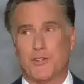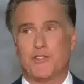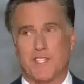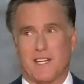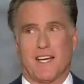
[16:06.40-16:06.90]

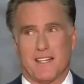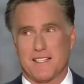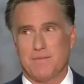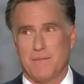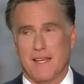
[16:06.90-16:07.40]
Tuesday
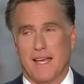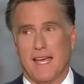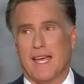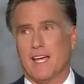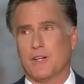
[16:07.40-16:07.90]
night,
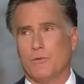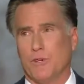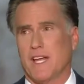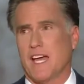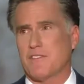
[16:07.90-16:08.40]
Ann
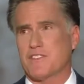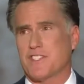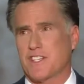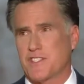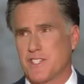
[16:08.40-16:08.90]
would have
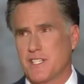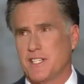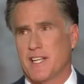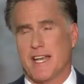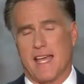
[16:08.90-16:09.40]

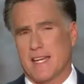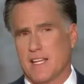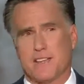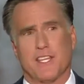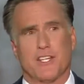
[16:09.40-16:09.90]
succeeded at
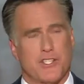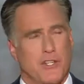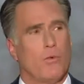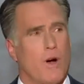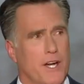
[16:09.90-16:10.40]
anything
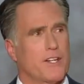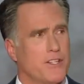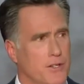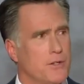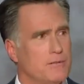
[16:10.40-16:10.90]
she wanted
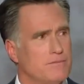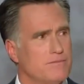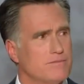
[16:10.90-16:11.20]
to do.